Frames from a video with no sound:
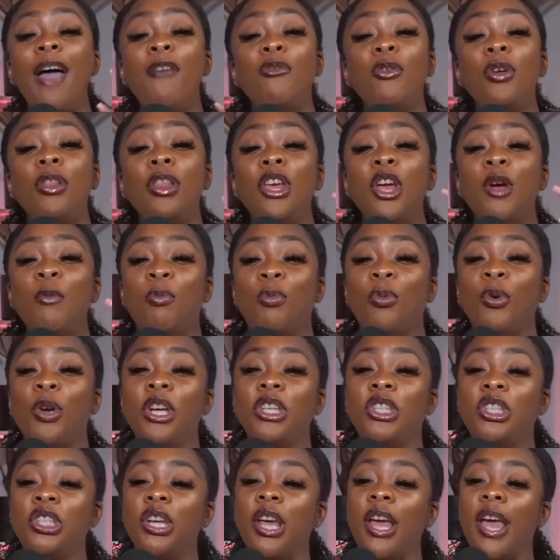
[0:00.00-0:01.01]
really
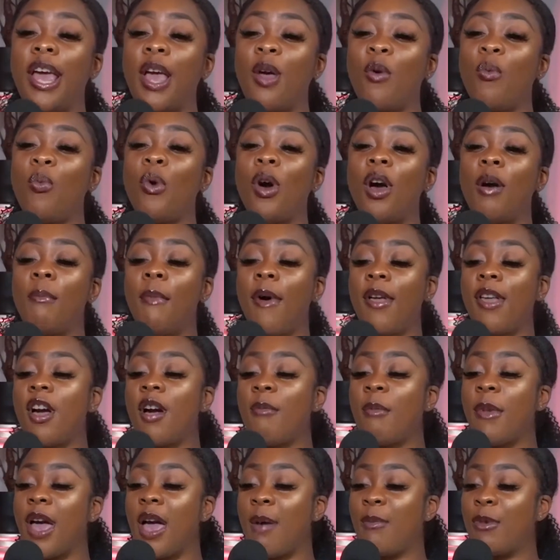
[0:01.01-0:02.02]
appreciate what my
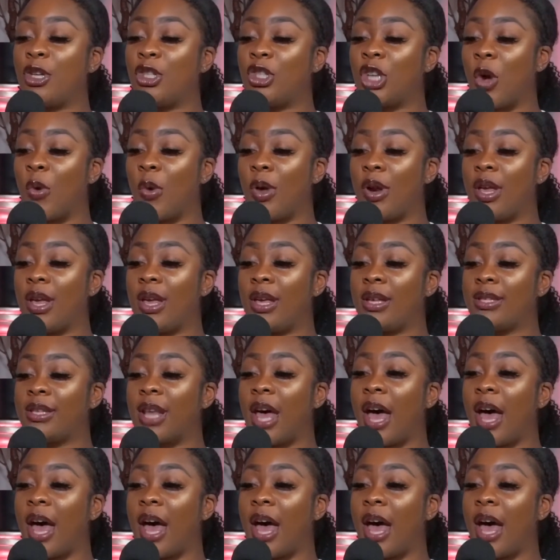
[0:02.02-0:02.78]
Young Miami's showing us.